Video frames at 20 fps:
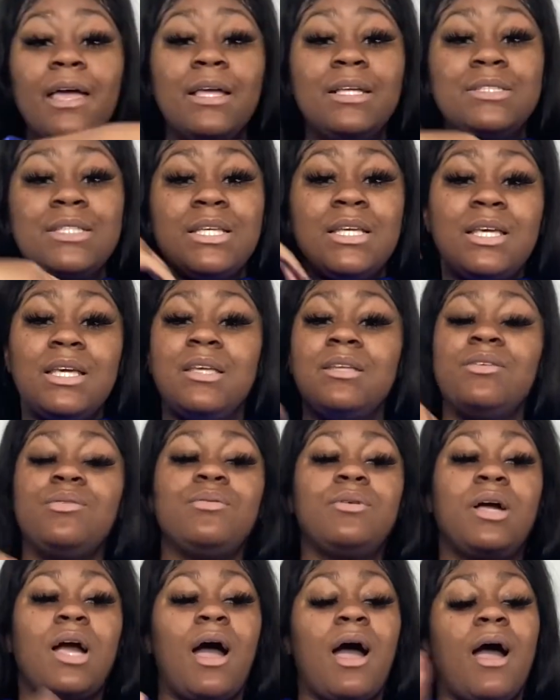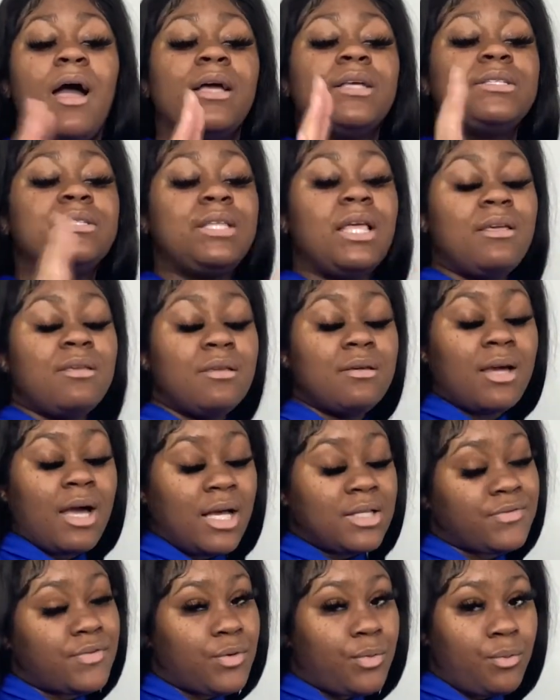is it, you guys. Thank you
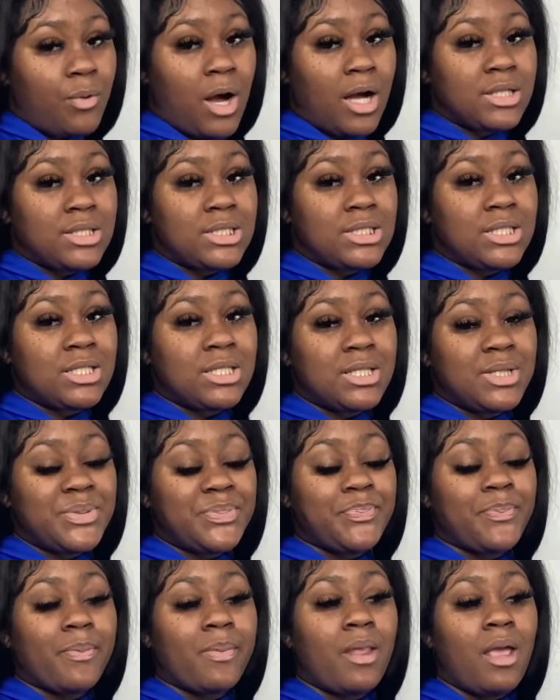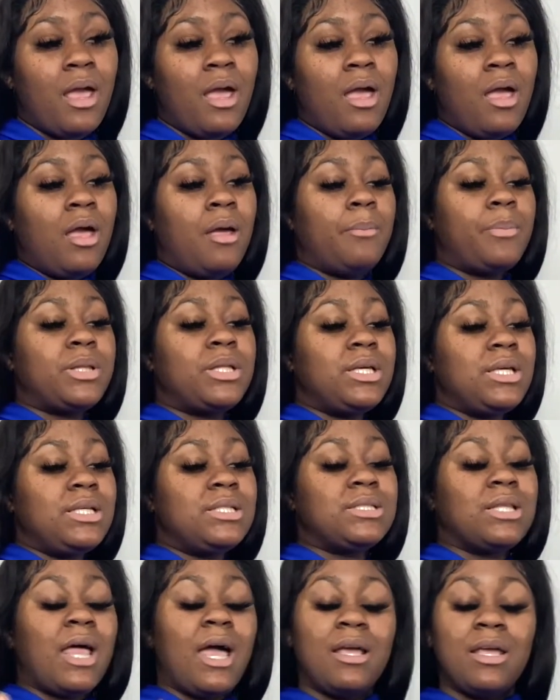guys for watching.
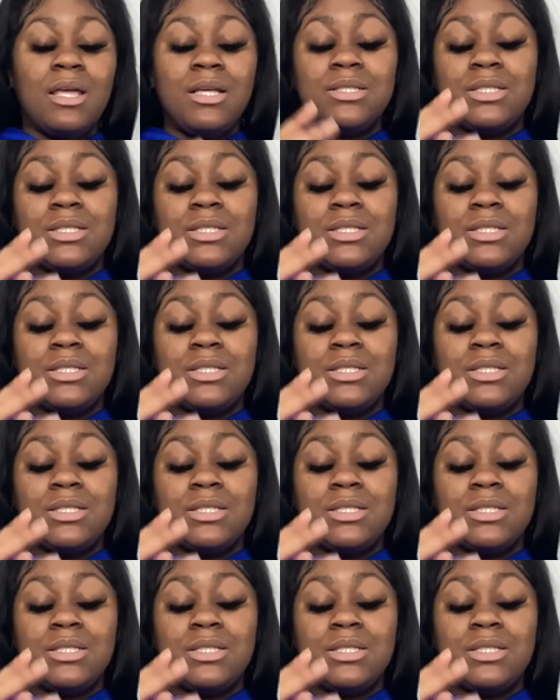Please like and